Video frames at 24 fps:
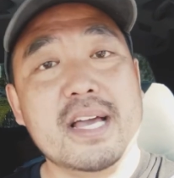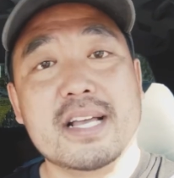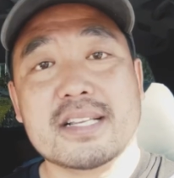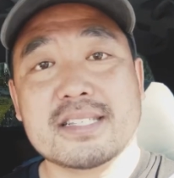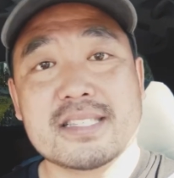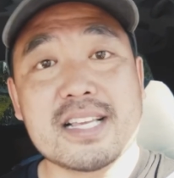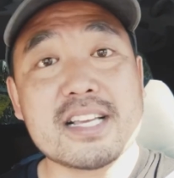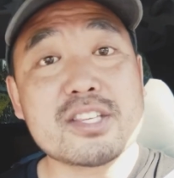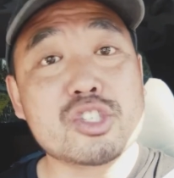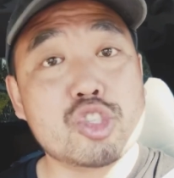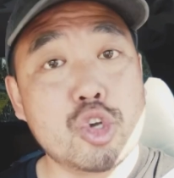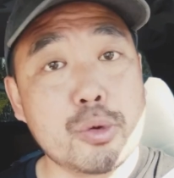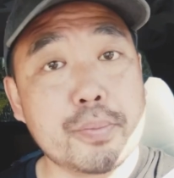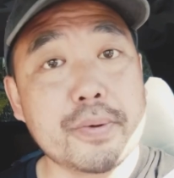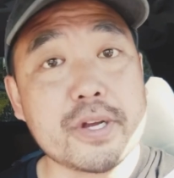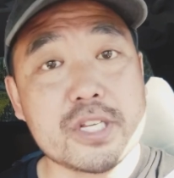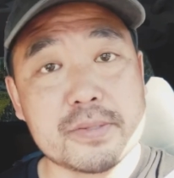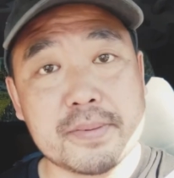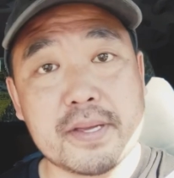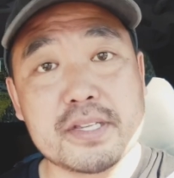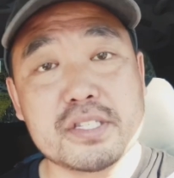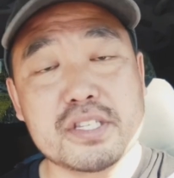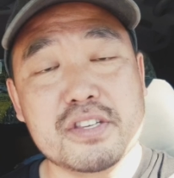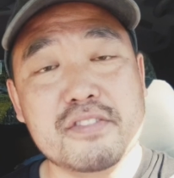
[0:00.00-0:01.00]
It's not super
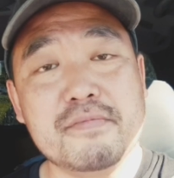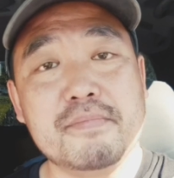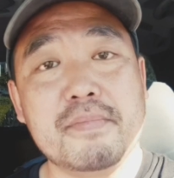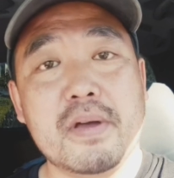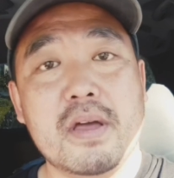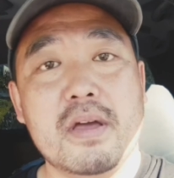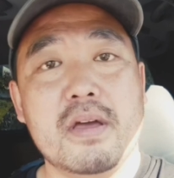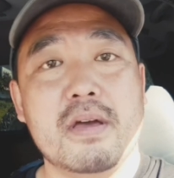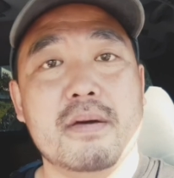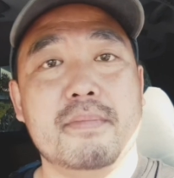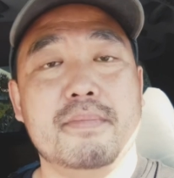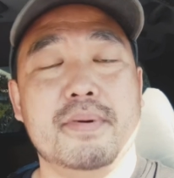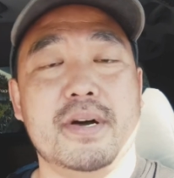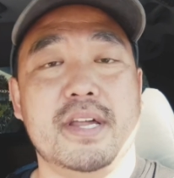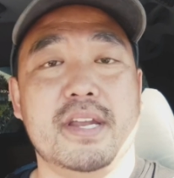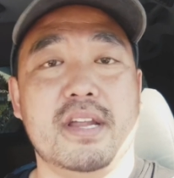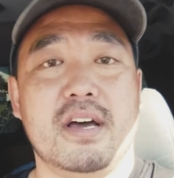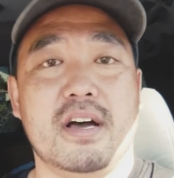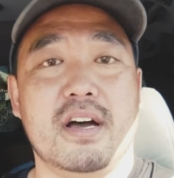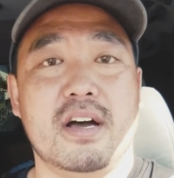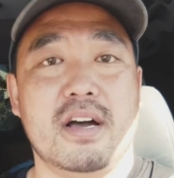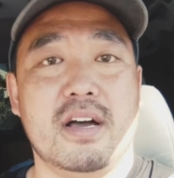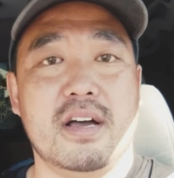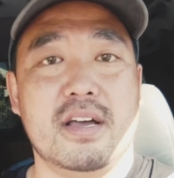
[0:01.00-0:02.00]
expensive, but
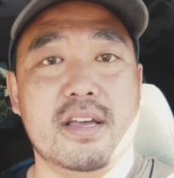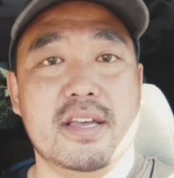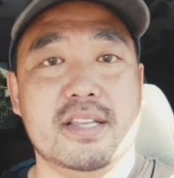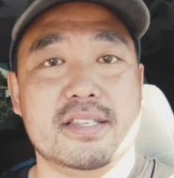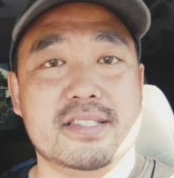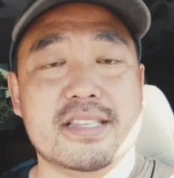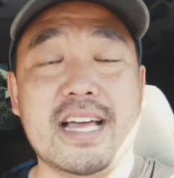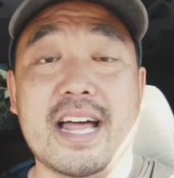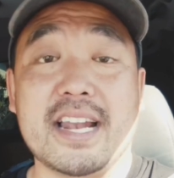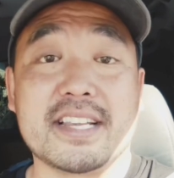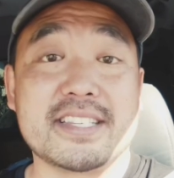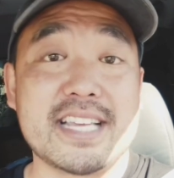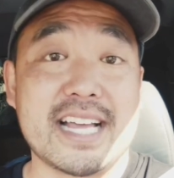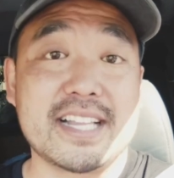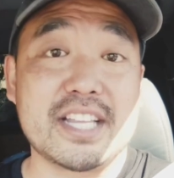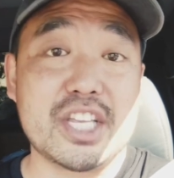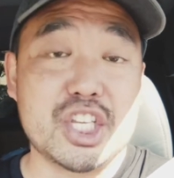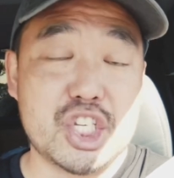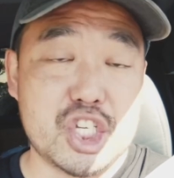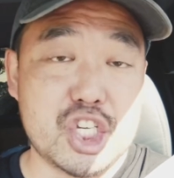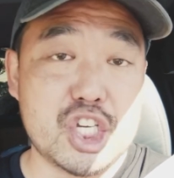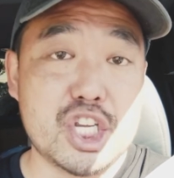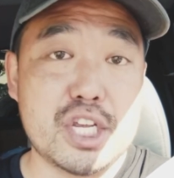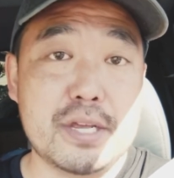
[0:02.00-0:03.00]
it's not
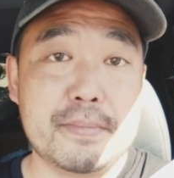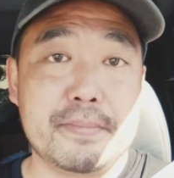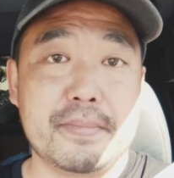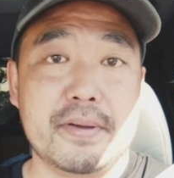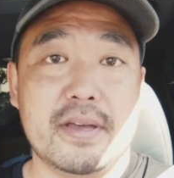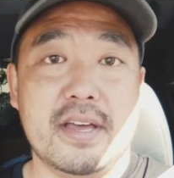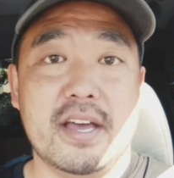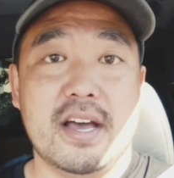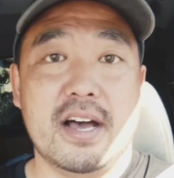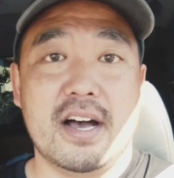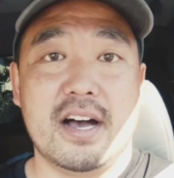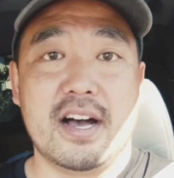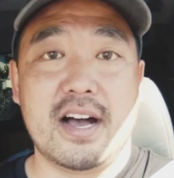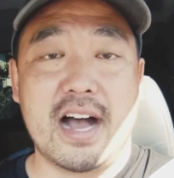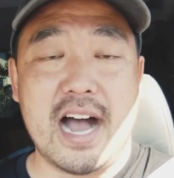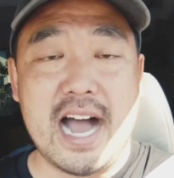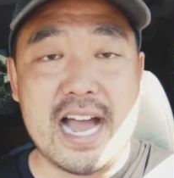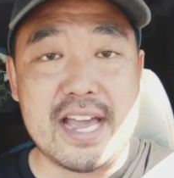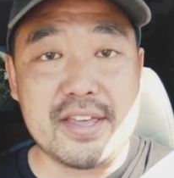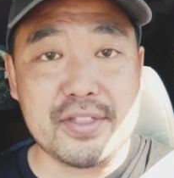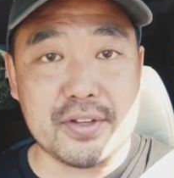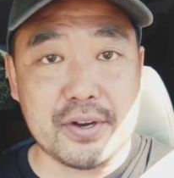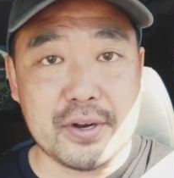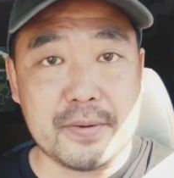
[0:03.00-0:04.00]
exactly cheap
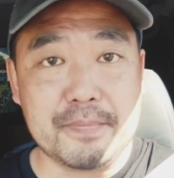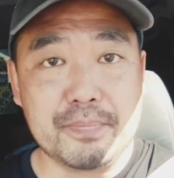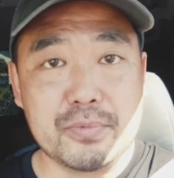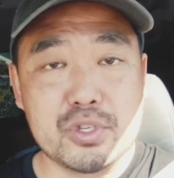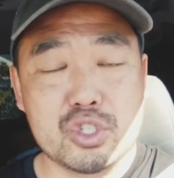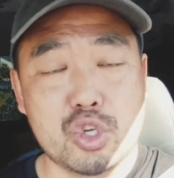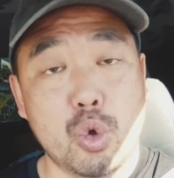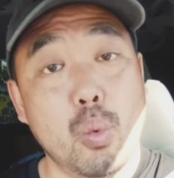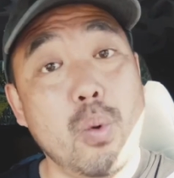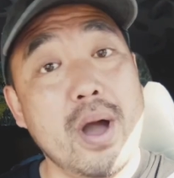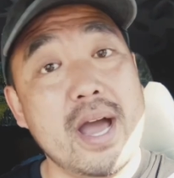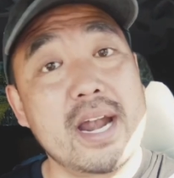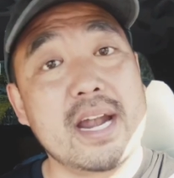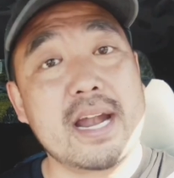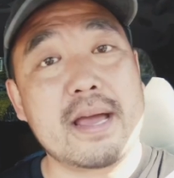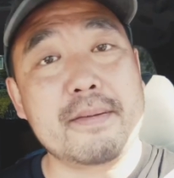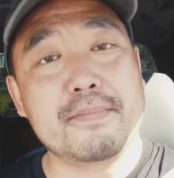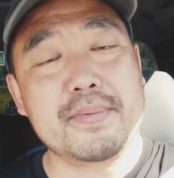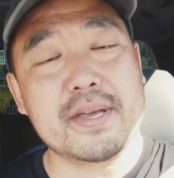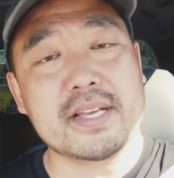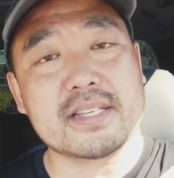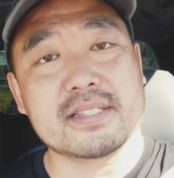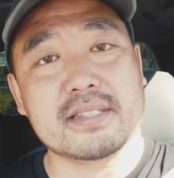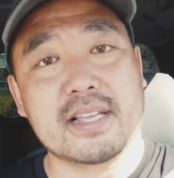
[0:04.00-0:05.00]
either. So why did I
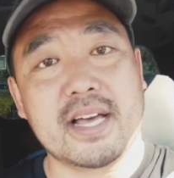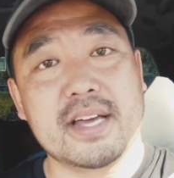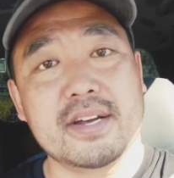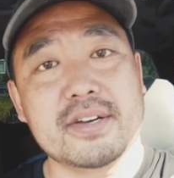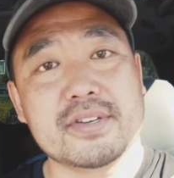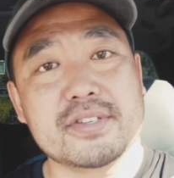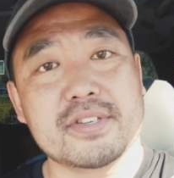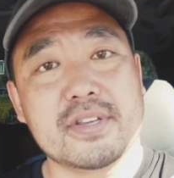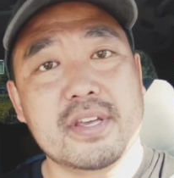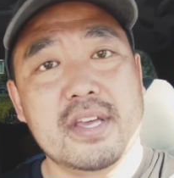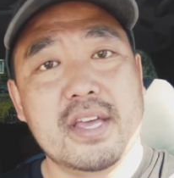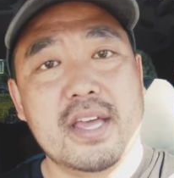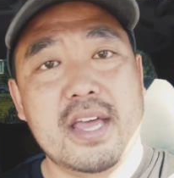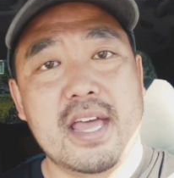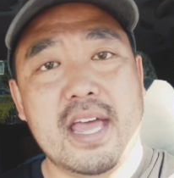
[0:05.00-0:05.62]
pick sliders?